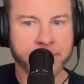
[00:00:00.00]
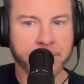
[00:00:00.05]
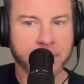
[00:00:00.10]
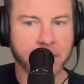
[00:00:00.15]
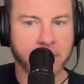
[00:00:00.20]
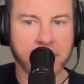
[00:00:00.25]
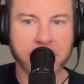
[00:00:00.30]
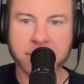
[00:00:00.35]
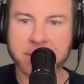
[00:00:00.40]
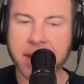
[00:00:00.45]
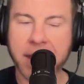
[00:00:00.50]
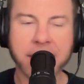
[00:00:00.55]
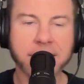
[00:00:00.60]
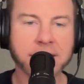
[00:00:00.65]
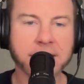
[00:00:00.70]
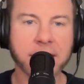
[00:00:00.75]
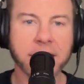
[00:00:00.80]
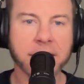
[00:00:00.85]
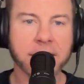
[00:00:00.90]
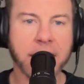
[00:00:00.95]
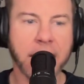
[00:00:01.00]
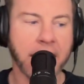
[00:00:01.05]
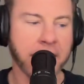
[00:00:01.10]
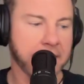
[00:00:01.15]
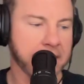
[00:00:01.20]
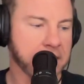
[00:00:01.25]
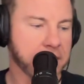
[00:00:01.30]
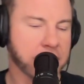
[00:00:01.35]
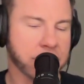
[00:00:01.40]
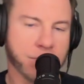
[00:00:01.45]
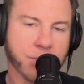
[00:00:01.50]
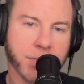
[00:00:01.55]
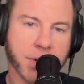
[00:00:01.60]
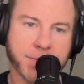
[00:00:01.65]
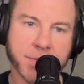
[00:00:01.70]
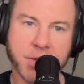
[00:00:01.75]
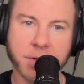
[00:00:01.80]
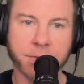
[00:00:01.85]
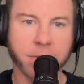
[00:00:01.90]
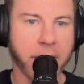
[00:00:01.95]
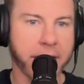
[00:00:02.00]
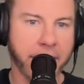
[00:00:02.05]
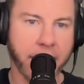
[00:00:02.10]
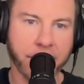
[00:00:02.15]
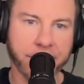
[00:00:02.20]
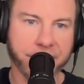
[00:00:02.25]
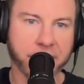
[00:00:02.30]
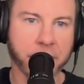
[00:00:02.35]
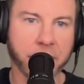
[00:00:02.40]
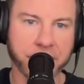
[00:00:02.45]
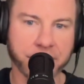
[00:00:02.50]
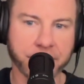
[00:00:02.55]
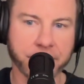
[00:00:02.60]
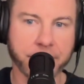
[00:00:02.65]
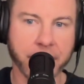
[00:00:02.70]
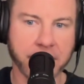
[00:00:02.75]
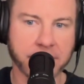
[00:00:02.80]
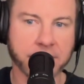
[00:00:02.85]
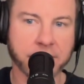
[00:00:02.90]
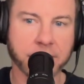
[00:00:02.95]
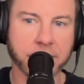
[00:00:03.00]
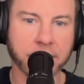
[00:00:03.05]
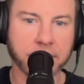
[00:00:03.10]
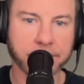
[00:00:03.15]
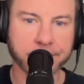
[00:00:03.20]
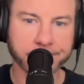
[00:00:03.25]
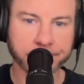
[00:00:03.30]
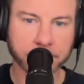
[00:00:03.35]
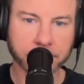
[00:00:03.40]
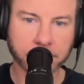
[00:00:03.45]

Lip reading: He takes it and he just rips it right out from under Mescal.